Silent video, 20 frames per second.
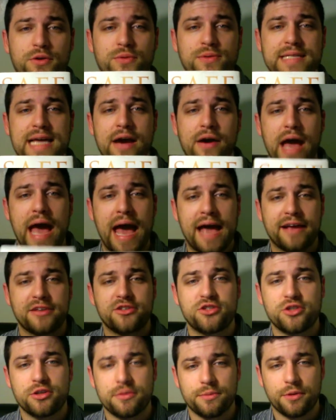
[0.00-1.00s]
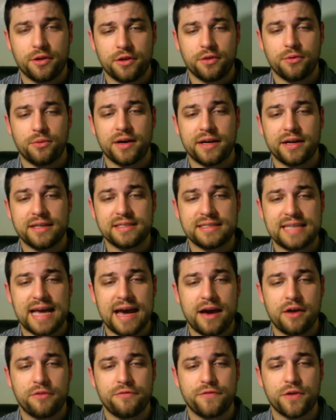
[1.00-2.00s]
was how actionable it was,
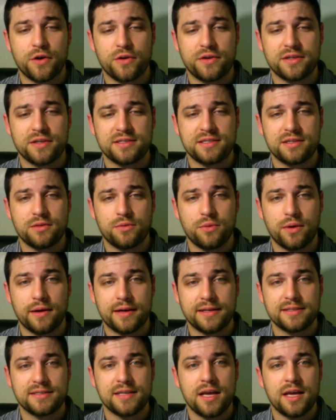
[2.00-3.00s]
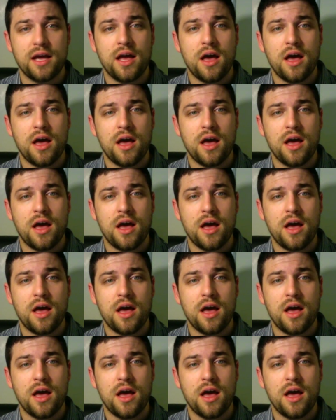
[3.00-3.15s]
how focused it was